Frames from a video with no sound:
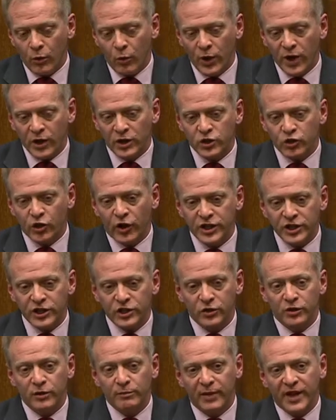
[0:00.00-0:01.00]
we are trying
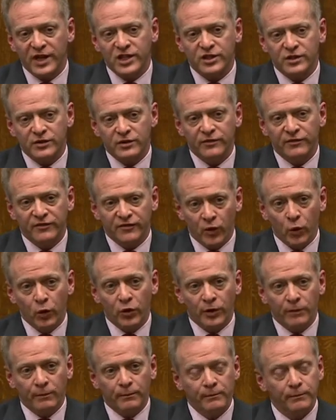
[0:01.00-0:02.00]
to do the best
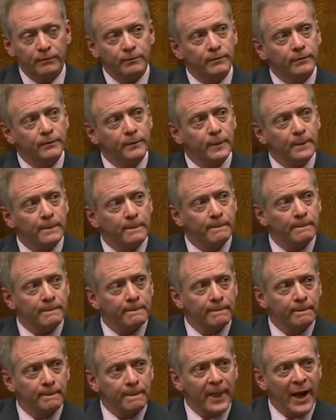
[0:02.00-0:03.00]
for them.
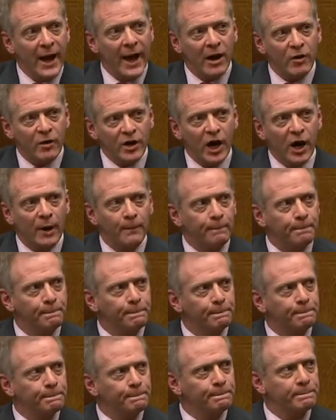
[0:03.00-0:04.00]
Now, how come
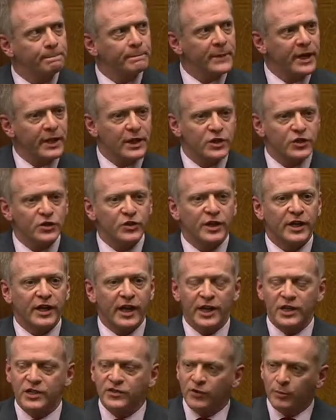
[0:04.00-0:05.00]
it isn't the
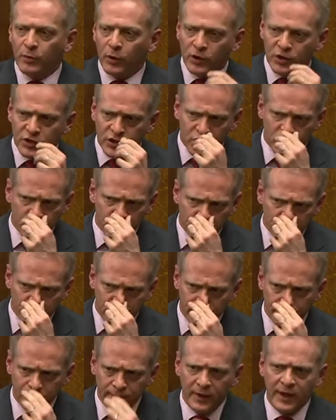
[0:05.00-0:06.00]
case for
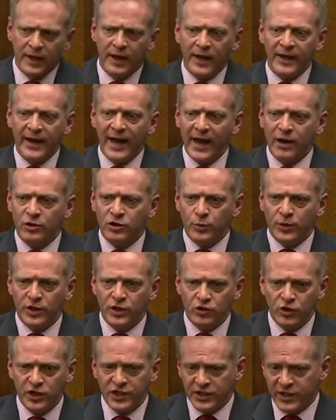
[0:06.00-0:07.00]
politicians? And how do we
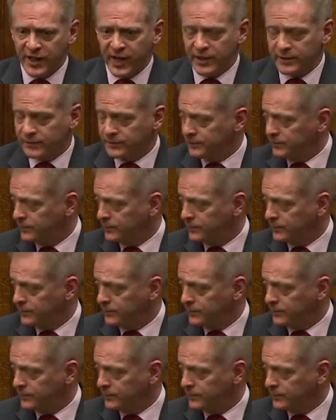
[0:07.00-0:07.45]
address that?